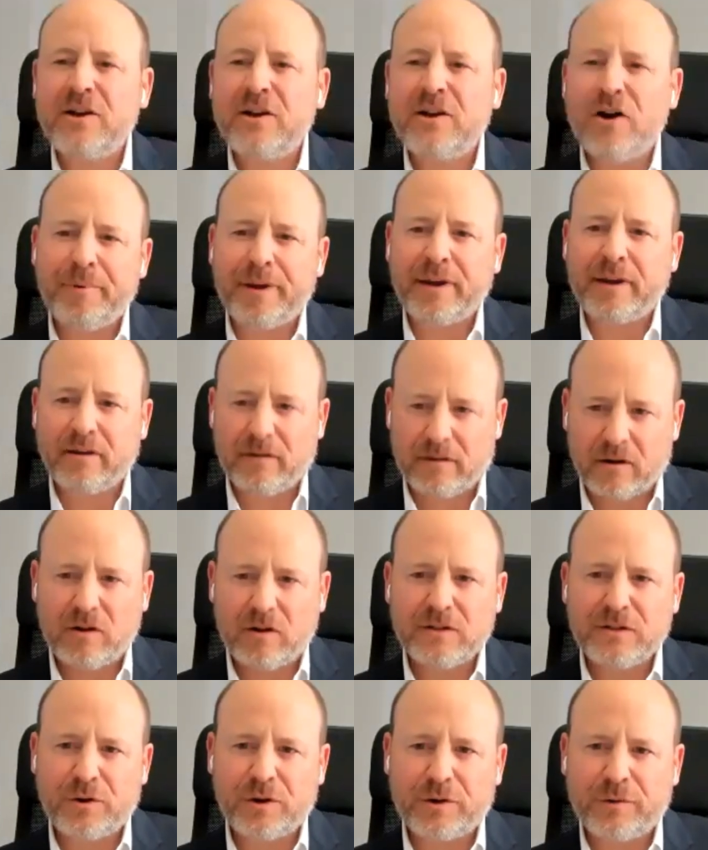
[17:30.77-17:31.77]
topic,
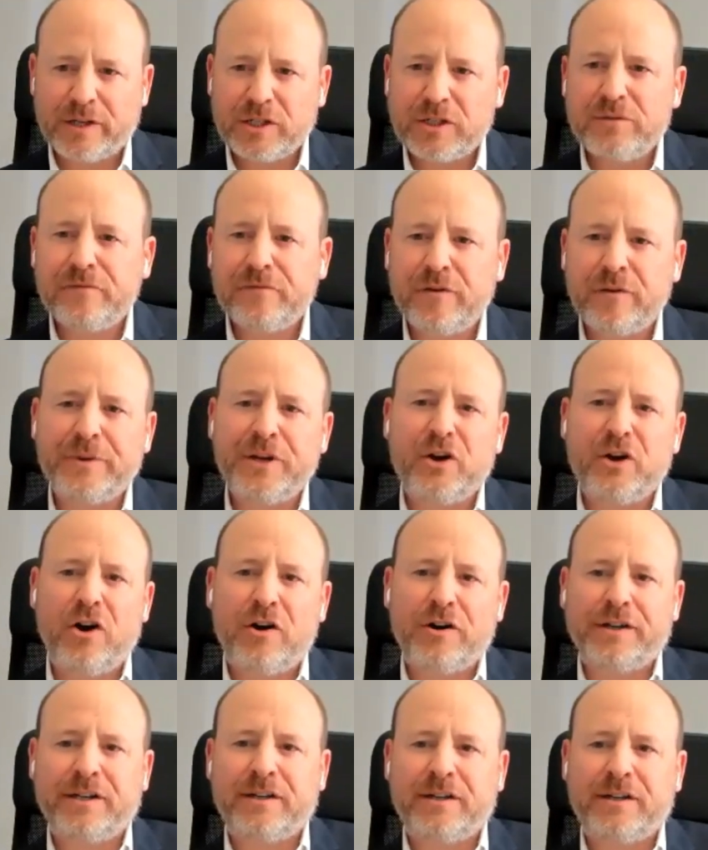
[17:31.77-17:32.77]
also a question from the
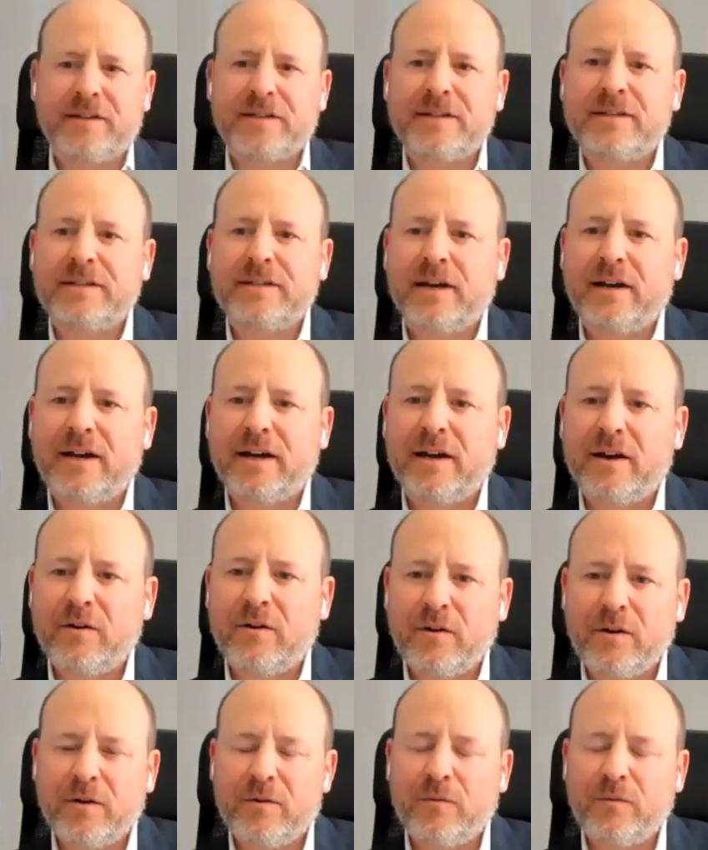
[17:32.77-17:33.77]
audience,
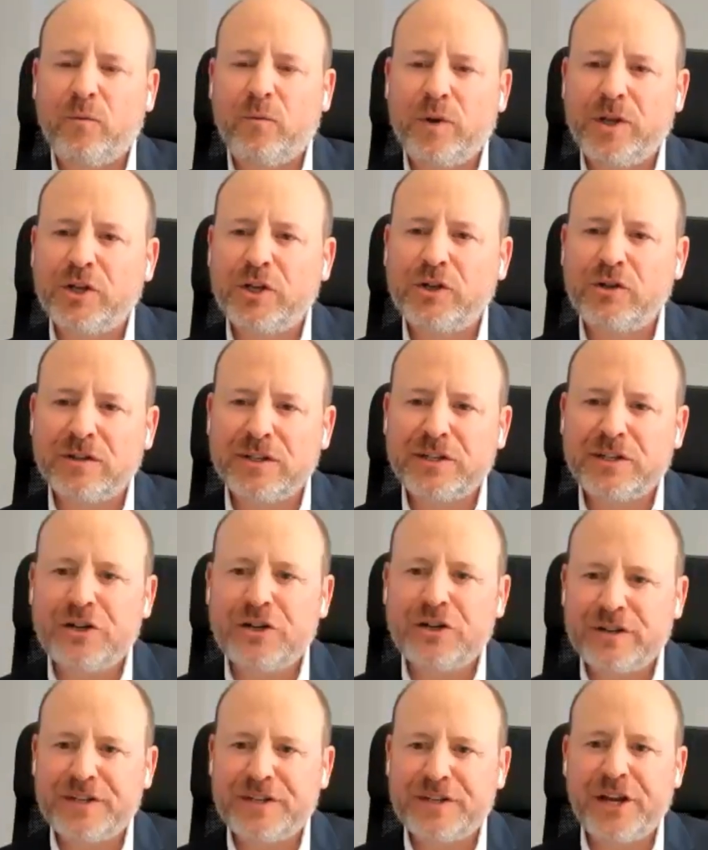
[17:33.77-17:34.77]
which
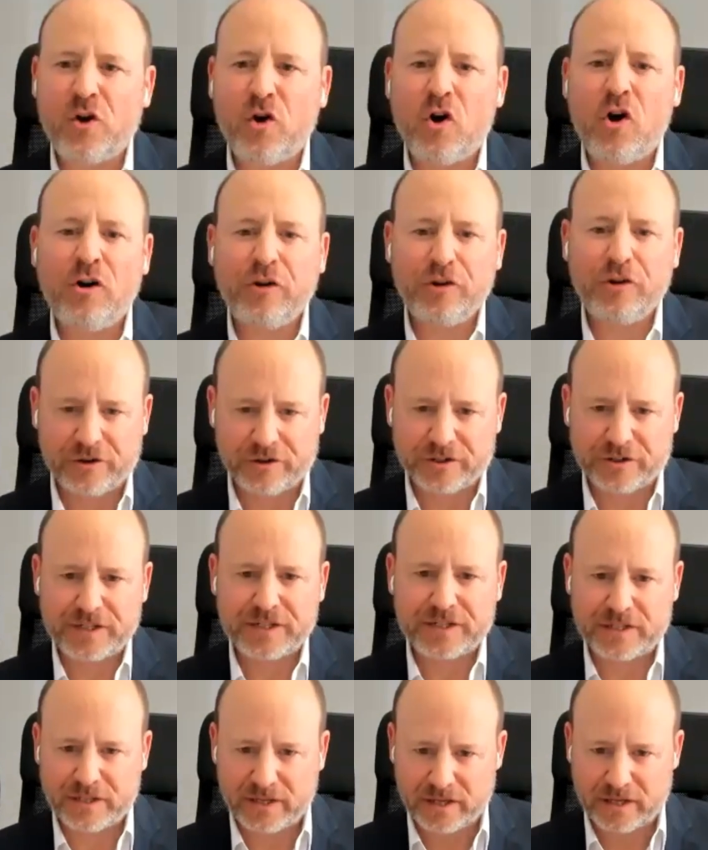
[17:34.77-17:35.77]
concerns the
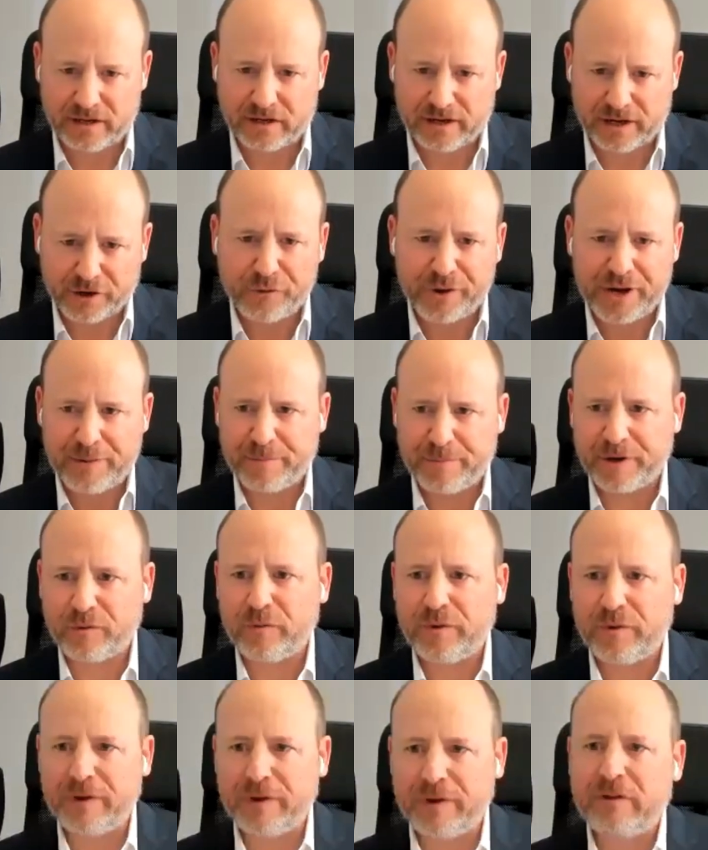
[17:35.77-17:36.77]
AUKUS
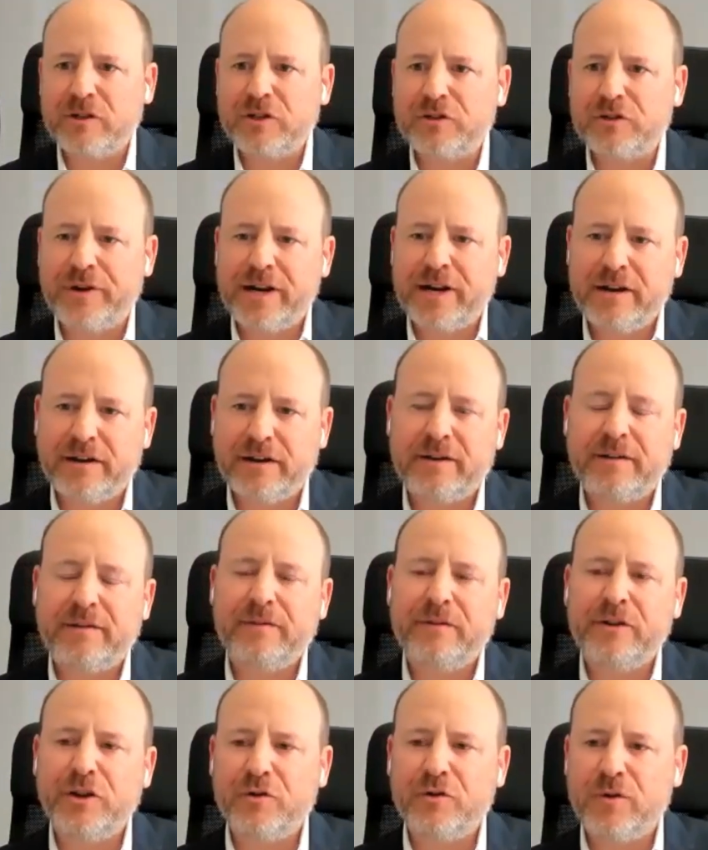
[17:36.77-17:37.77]
agreement with Australia,
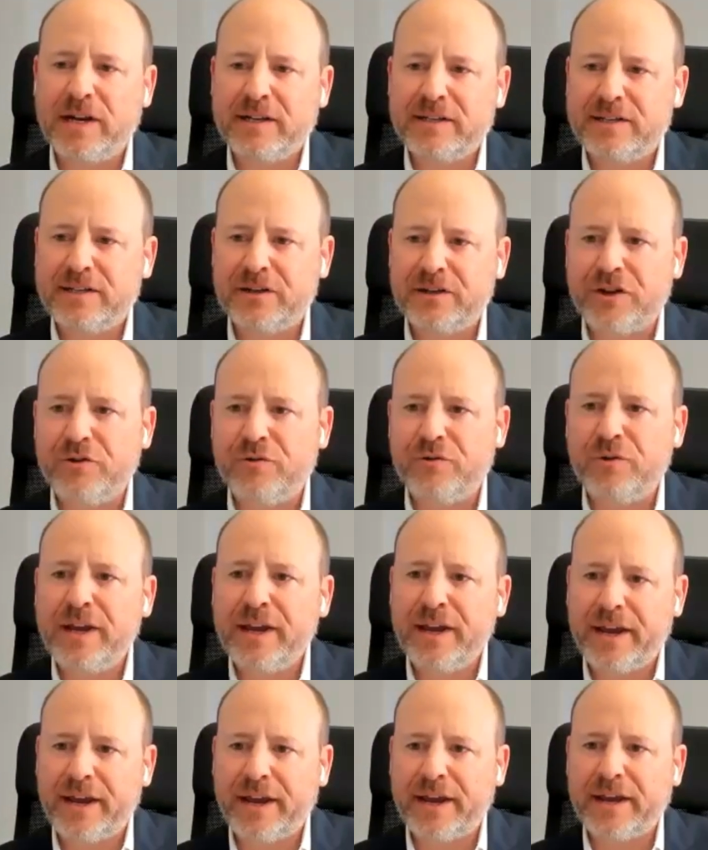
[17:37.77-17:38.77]
the US, and the
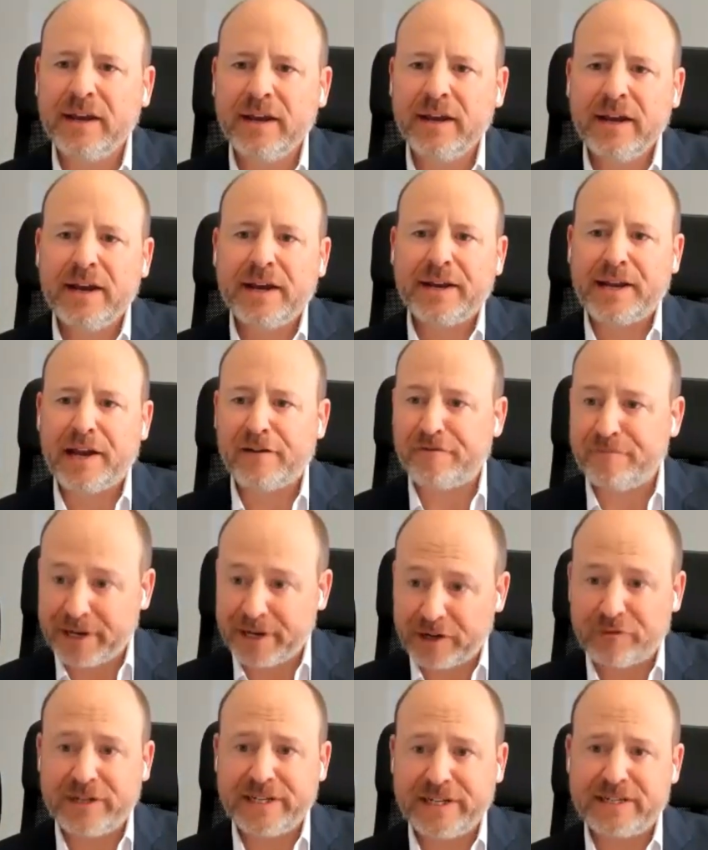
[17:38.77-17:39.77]
UK. They have
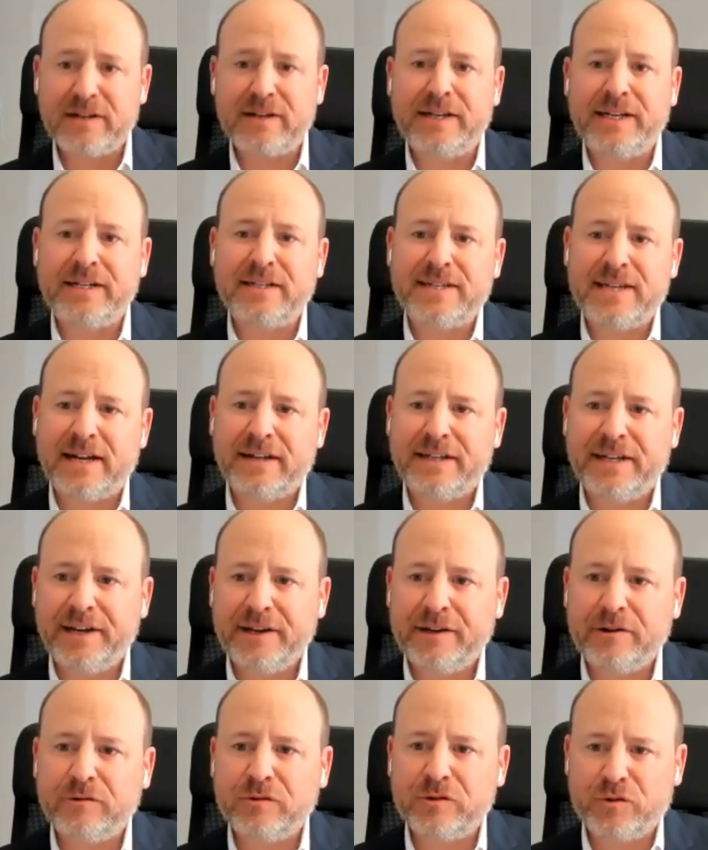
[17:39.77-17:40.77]
met recently in San
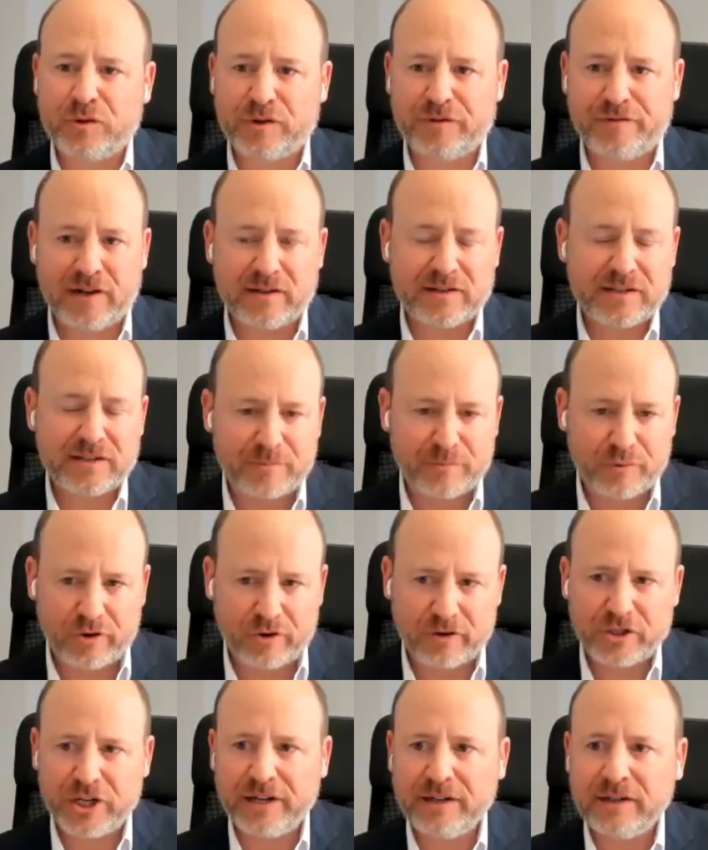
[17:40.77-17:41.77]
Diego to advance the
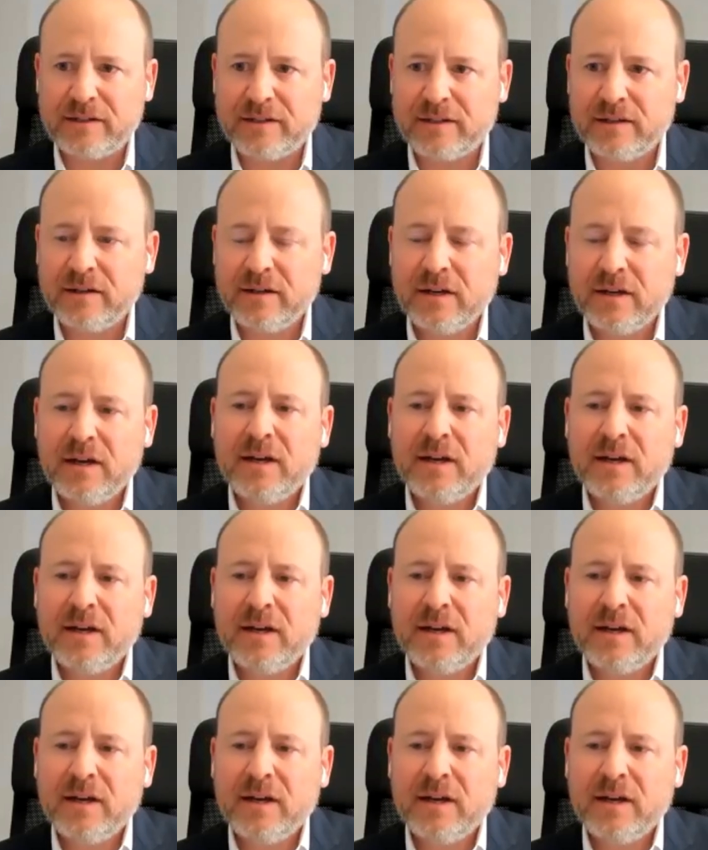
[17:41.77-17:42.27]
project.